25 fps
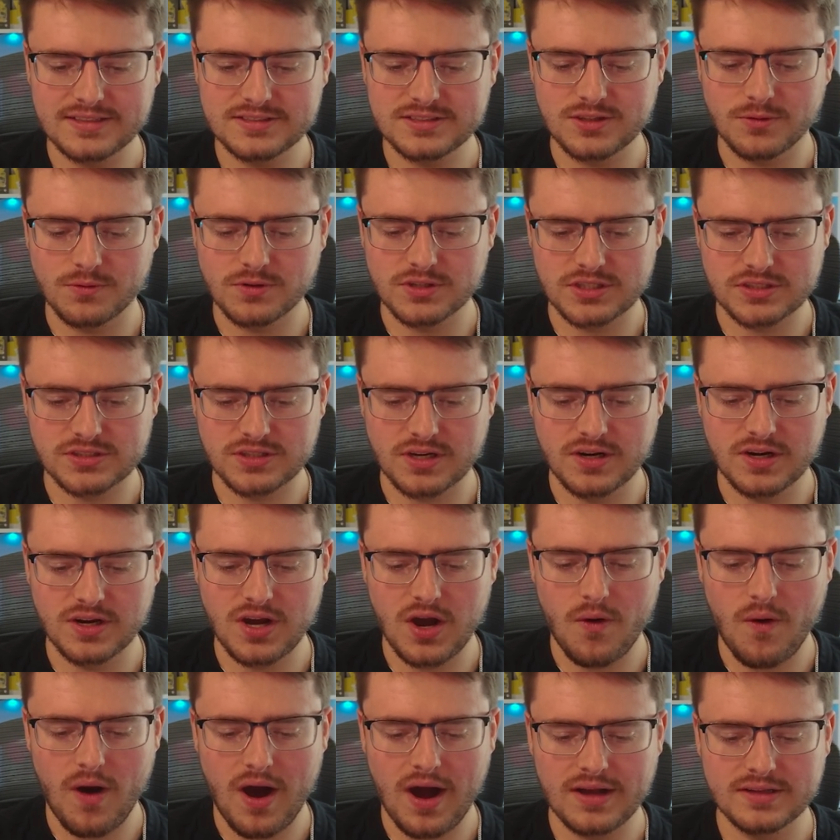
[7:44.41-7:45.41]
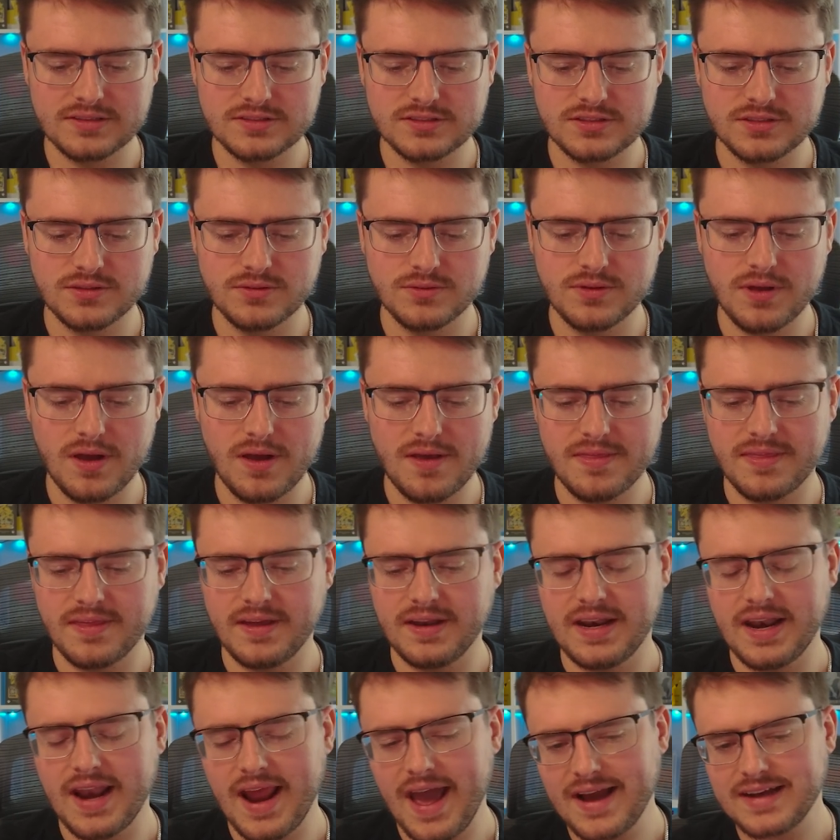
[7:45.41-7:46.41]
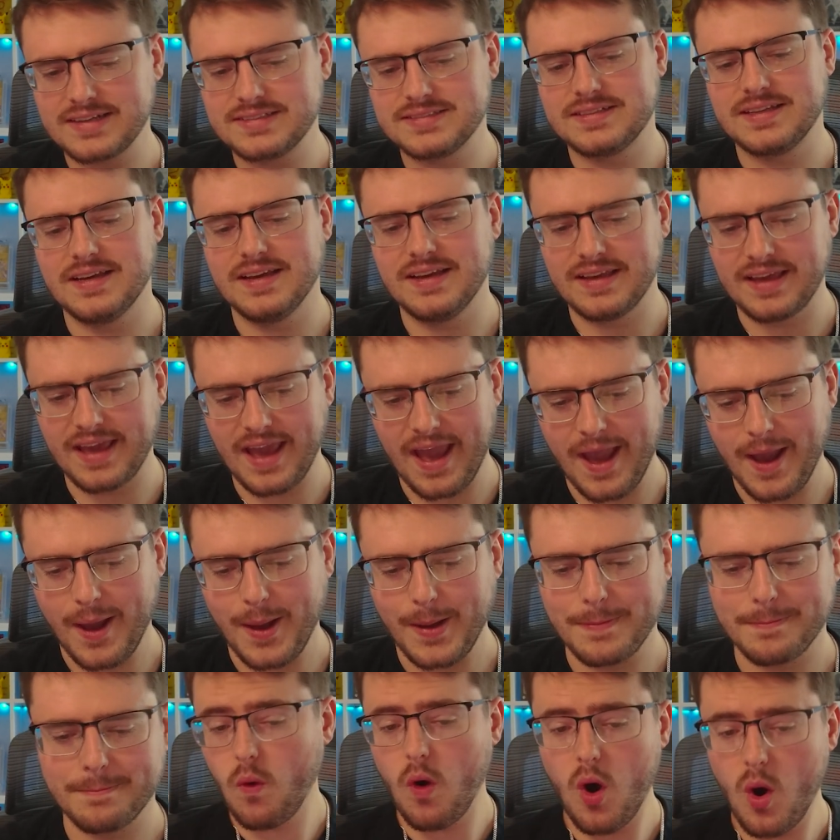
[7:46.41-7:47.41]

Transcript: So we're just going to go on to the next game.